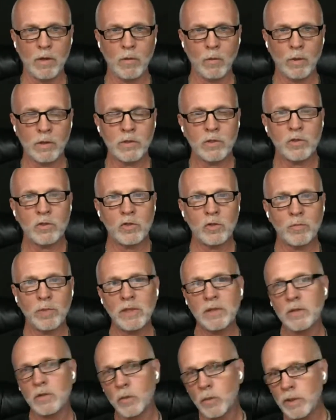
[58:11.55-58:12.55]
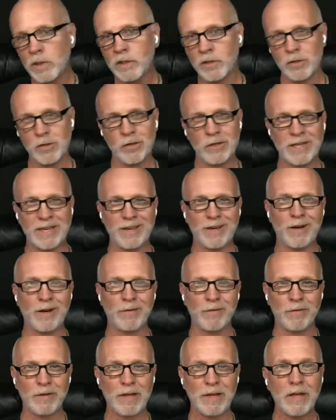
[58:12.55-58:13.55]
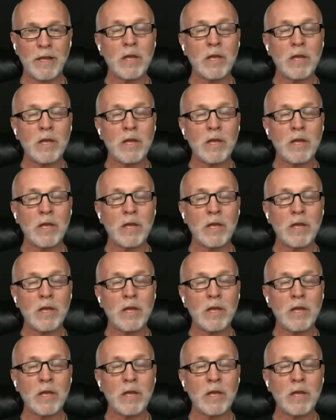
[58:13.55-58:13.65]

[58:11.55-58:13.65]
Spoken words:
What should you be doing on your day off?